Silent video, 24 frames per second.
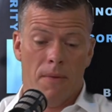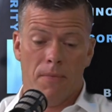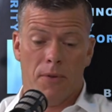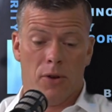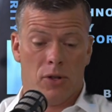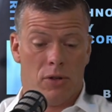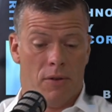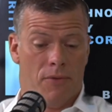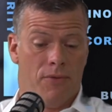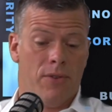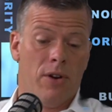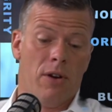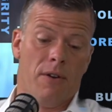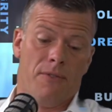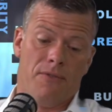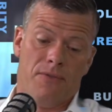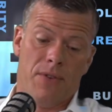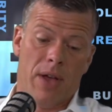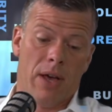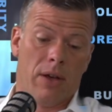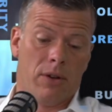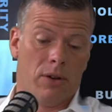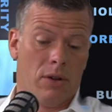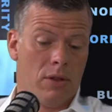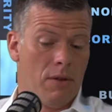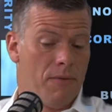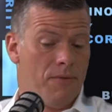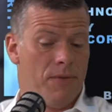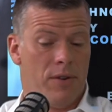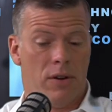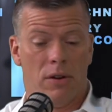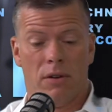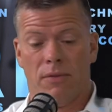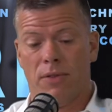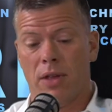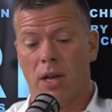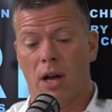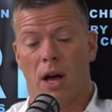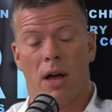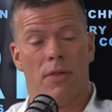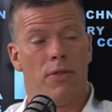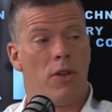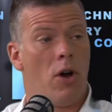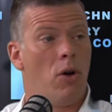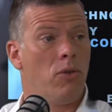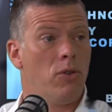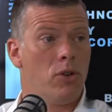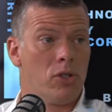There's the fear of failure, the fear of the
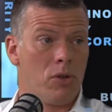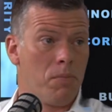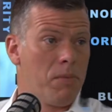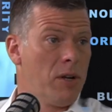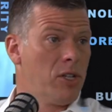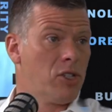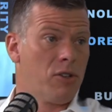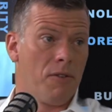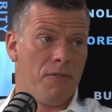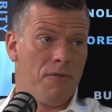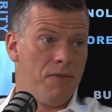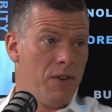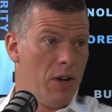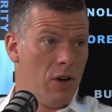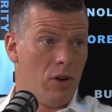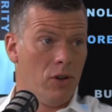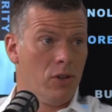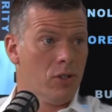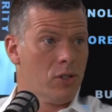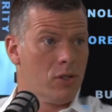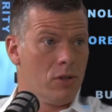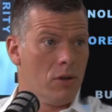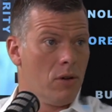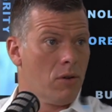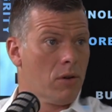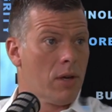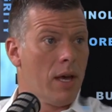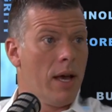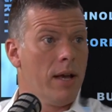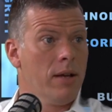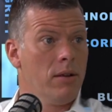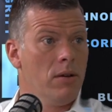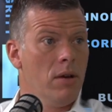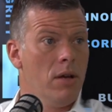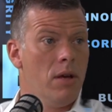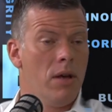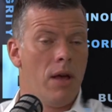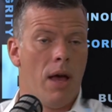unknown. There's a bunch of fears. Okay.